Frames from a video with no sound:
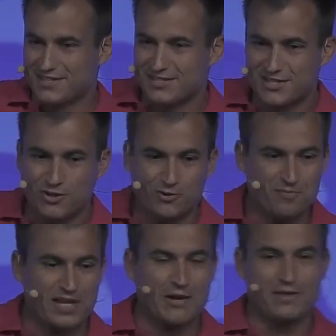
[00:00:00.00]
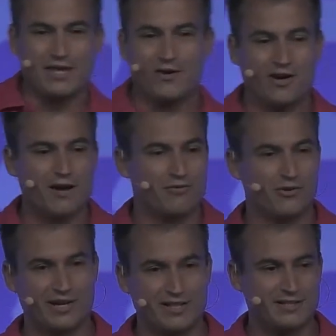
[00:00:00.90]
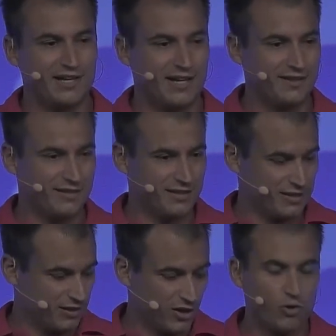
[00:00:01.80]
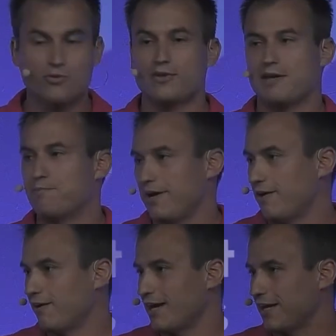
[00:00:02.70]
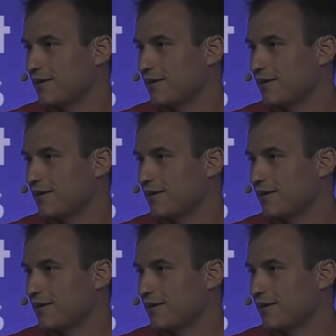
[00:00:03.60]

So if they don't have a credit card, how do they pay online?